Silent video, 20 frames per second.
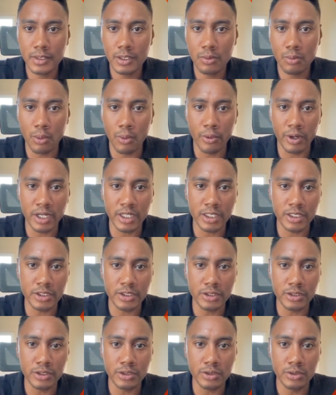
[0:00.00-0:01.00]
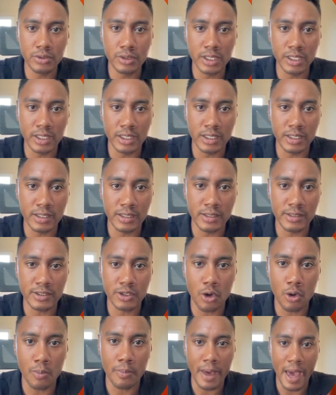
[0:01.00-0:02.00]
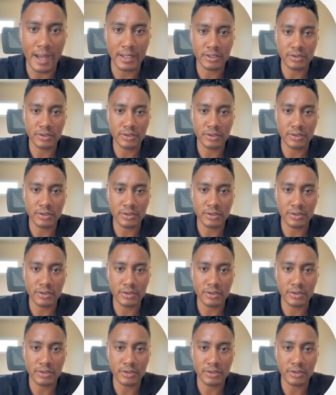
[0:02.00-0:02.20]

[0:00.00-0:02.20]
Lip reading: what we're gonna do is go back